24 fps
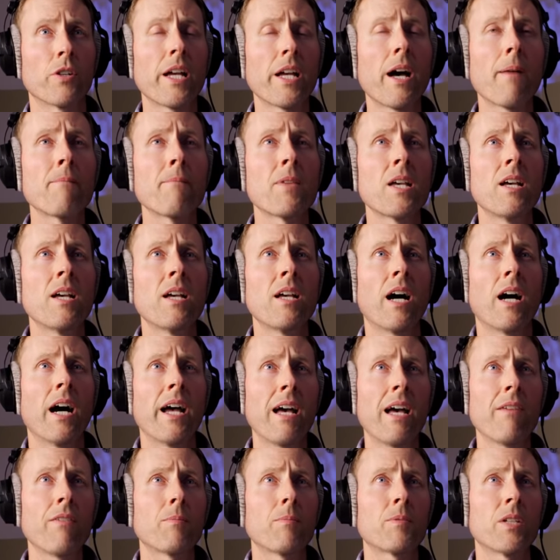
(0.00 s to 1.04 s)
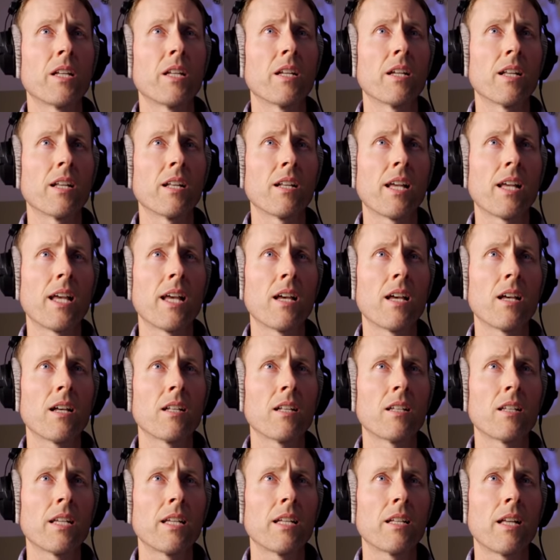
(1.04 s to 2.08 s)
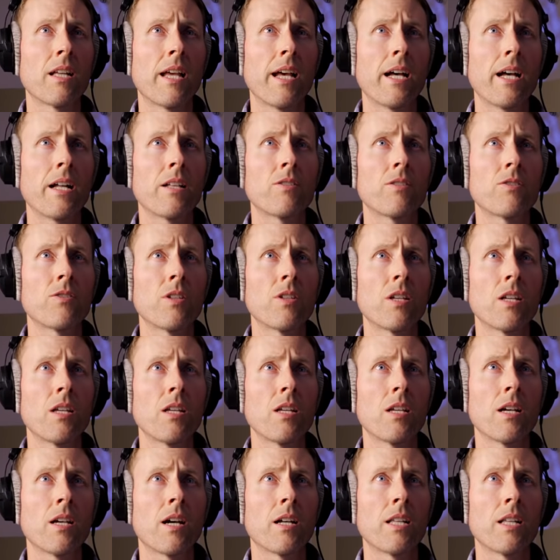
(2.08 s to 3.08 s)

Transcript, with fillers: Yeah, I have updated it, and it adds the